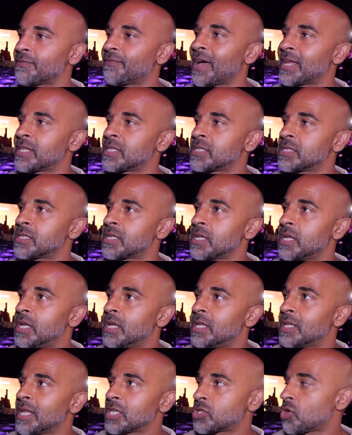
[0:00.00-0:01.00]
fans,
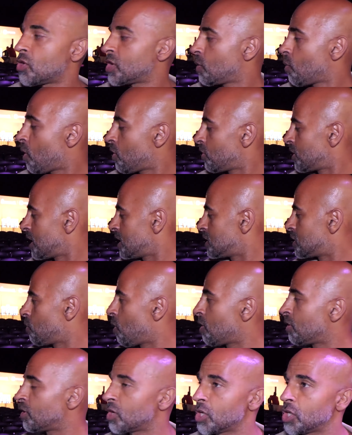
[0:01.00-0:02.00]
that's all you want is you
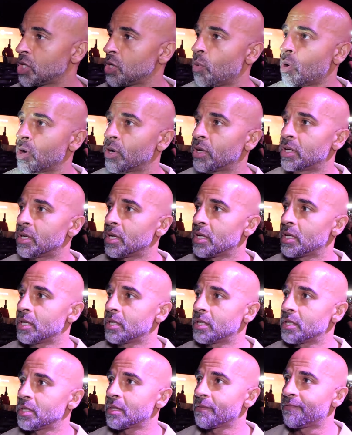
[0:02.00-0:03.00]
want you want
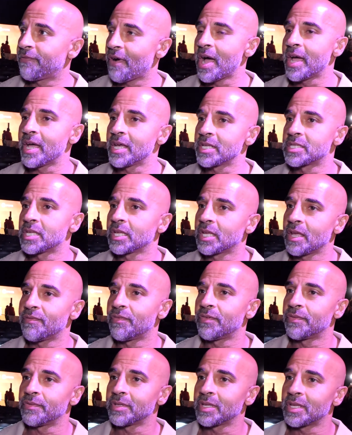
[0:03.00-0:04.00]
the fighters to give
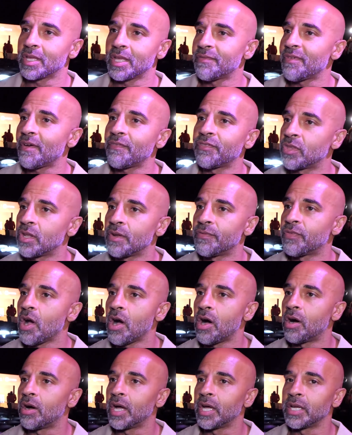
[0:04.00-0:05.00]
give everything they've
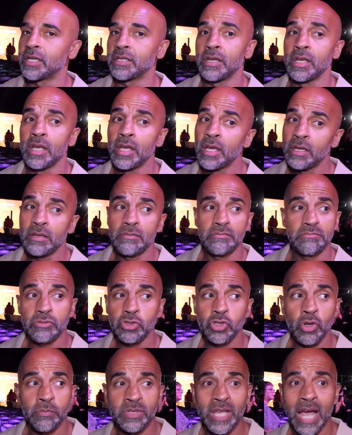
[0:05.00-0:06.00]
got and
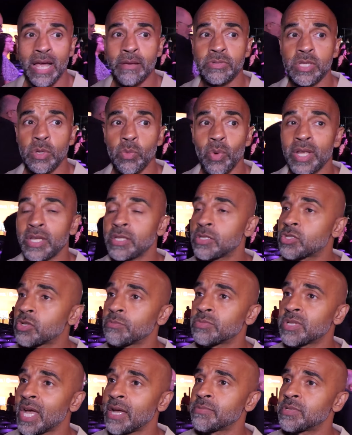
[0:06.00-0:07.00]
sometimes they win
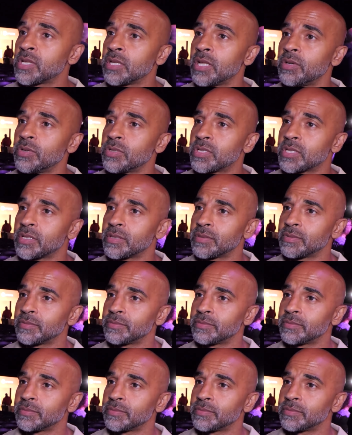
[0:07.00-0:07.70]
sometimes they lose